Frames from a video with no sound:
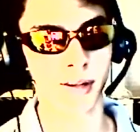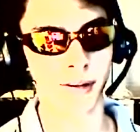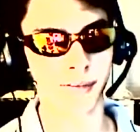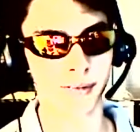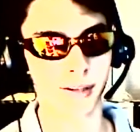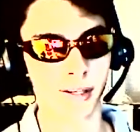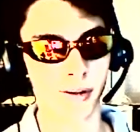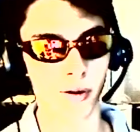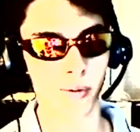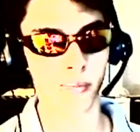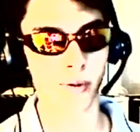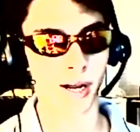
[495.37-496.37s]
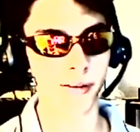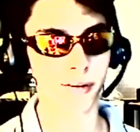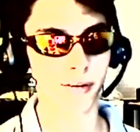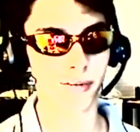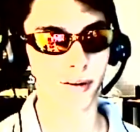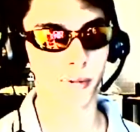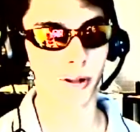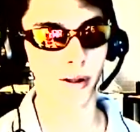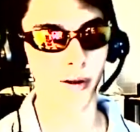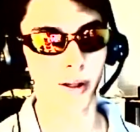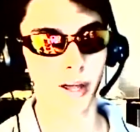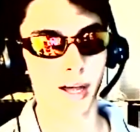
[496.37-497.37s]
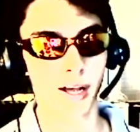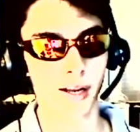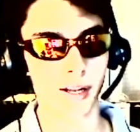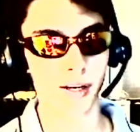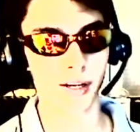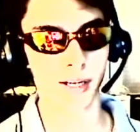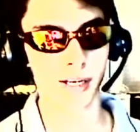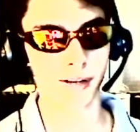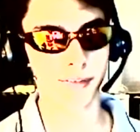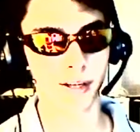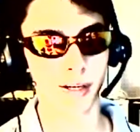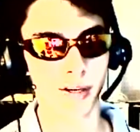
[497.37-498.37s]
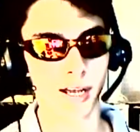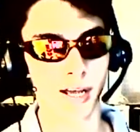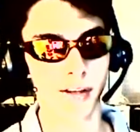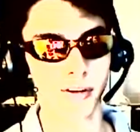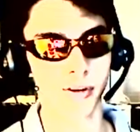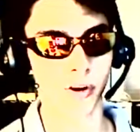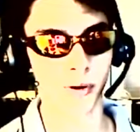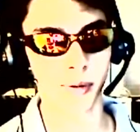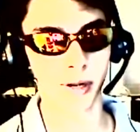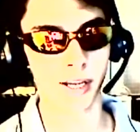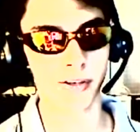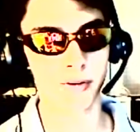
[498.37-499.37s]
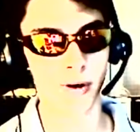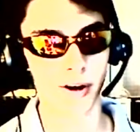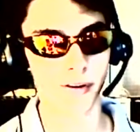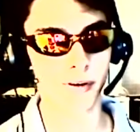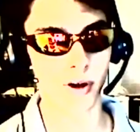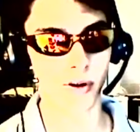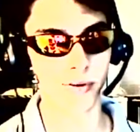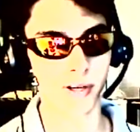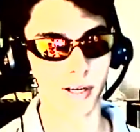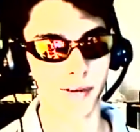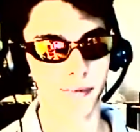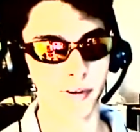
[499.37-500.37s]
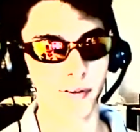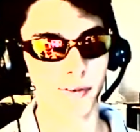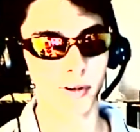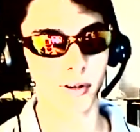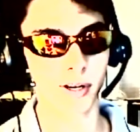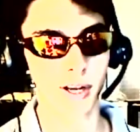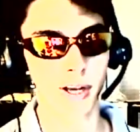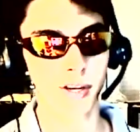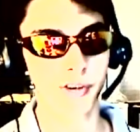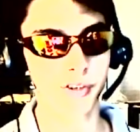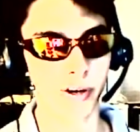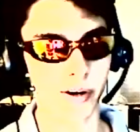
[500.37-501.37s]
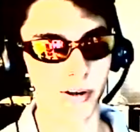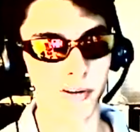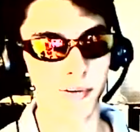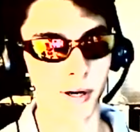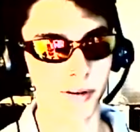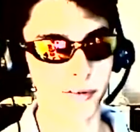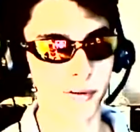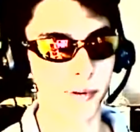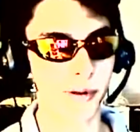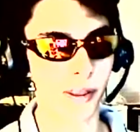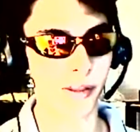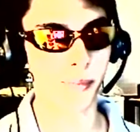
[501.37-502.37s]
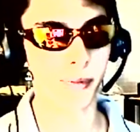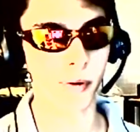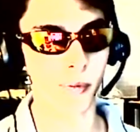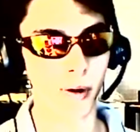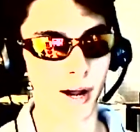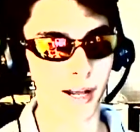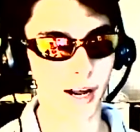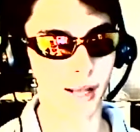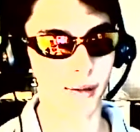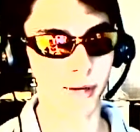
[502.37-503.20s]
That's the thing, though, why it's so simple, though. Like, let's say you're going to play 2 hours of Call of Duty. If you could share your experiences with other people, why not?